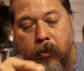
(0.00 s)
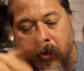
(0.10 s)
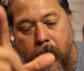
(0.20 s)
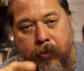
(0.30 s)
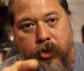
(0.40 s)

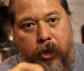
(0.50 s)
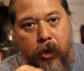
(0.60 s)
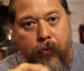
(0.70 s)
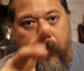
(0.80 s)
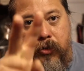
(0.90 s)
image
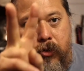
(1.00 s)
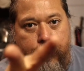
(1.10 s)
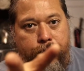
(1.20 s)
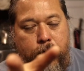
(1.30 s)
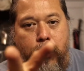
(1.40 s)
there, there's
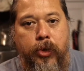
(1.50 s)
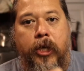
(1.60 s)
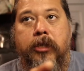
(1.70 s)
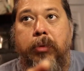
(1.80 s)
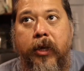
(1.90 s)
two
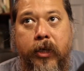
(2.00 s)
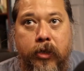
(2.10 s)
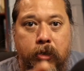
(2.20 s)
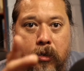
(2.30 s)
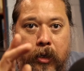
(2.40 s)
things plugged
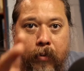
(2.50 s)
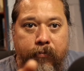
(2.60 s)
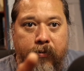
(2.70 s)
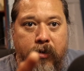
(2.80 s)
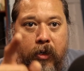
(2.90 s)
into the
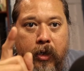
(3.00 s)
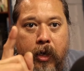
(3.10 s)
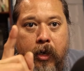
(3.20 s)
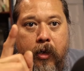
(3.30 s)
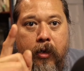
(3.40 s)
M50.
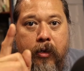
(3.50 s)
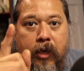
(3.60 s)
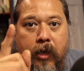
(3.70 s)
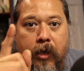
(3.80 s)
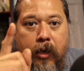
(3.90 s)

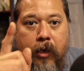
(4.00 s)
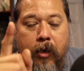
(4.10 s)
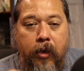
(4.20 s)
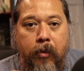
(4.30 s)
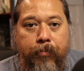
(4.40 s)
The
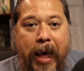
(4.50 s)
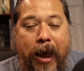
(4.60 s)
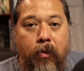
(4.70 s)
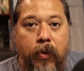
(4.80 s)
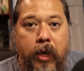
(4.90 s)

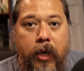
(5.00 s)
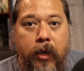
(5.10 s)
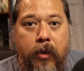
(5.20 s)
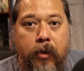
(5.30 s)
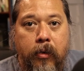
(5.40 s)

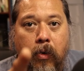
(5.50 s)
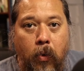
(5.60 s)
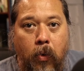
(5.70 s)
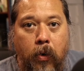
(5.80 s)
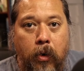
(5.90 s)
battery
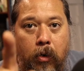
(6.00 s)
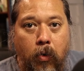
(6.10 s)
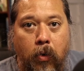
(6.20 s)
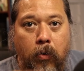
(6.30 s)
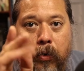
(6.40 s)
cord, a
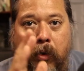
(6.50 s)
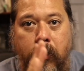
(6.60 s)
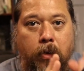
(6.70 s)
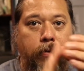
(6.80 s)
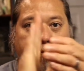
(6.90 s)
cord with the, you
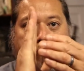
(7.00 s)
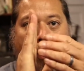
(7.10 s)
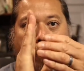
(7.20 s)
know, the faux